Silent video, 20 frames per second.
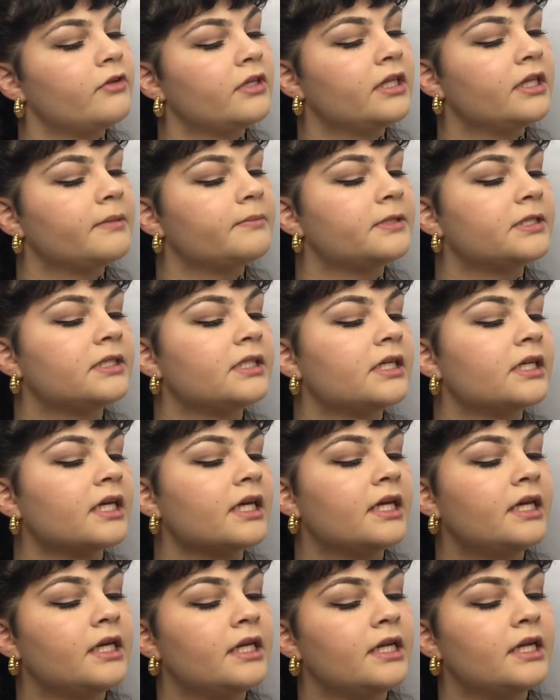lipstick
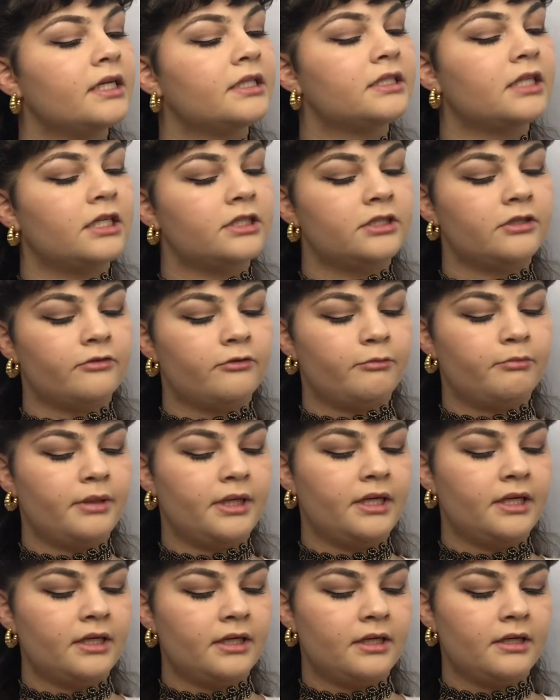in Touch of
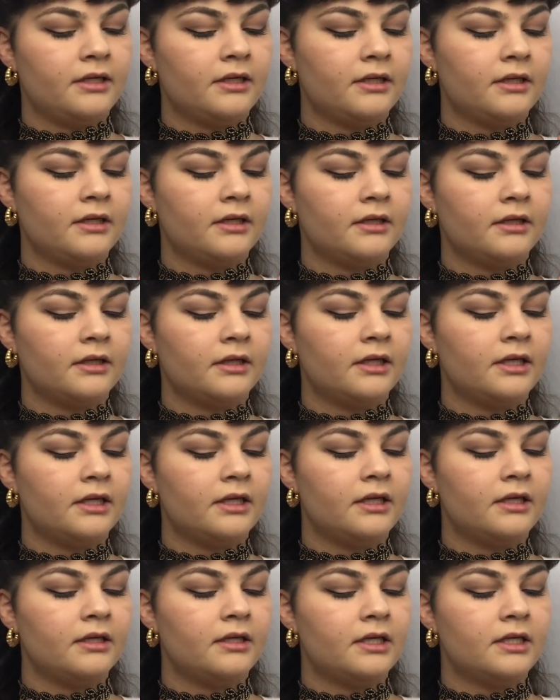Pink.
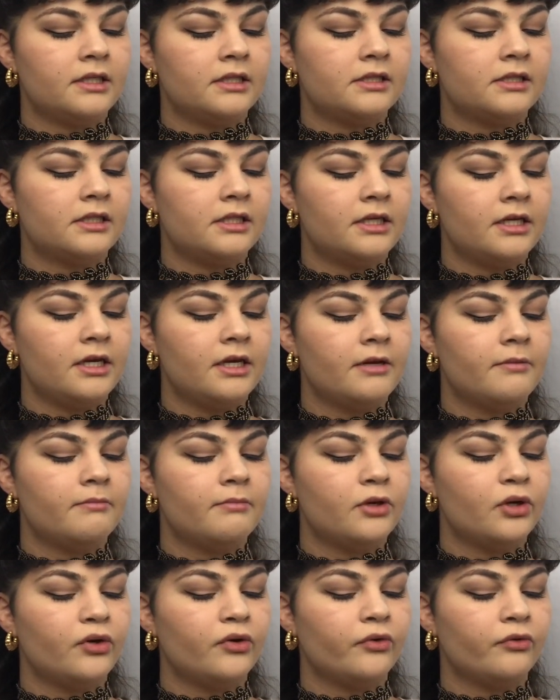It is the
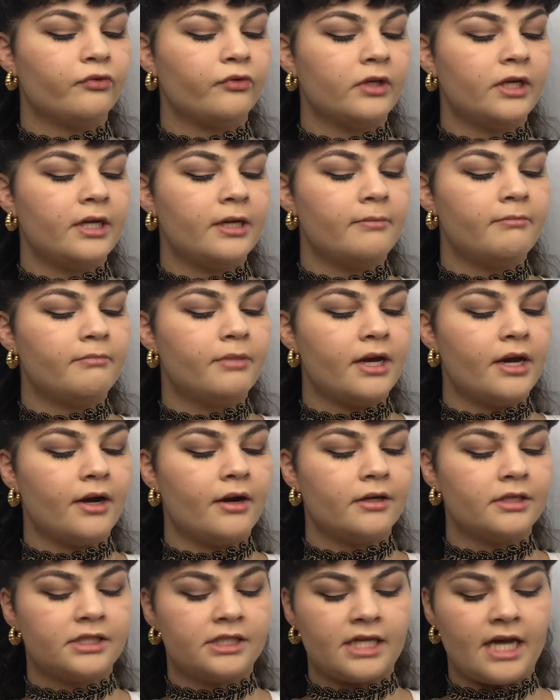Beautifully
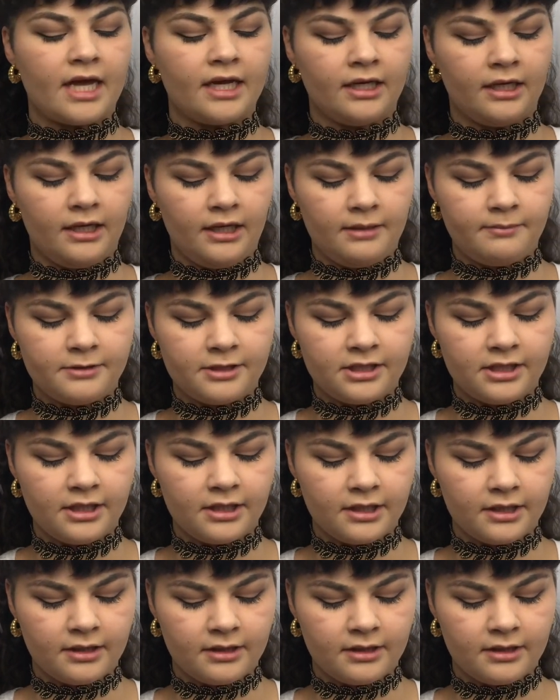Bare Satin Lipstick.